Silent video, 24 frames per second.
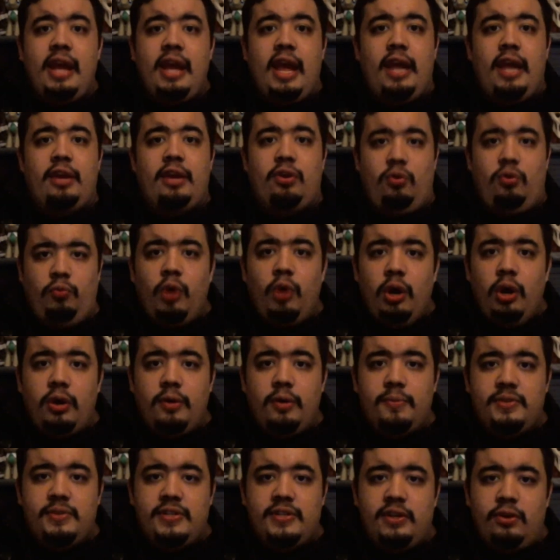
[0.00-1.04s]
and you're
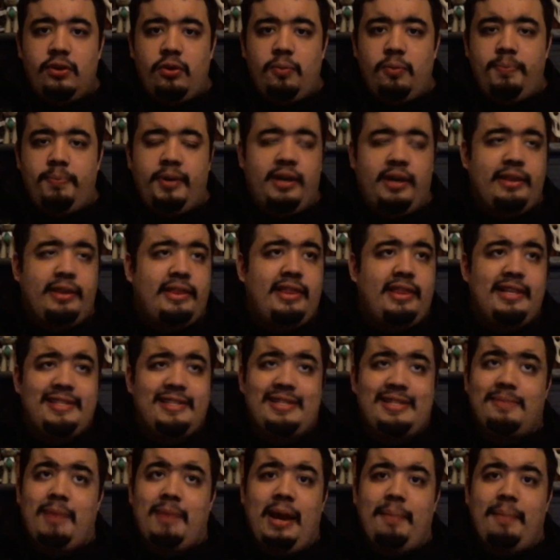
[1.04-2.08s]
welcome to, but this
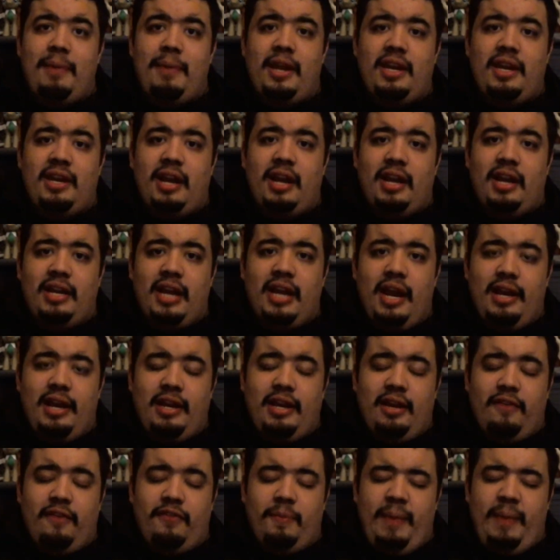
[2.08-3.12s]
is my opinion on the
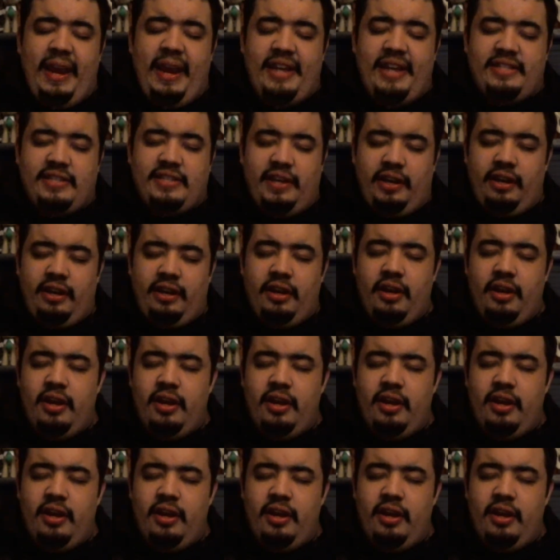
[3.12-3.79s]
idea of the pacing.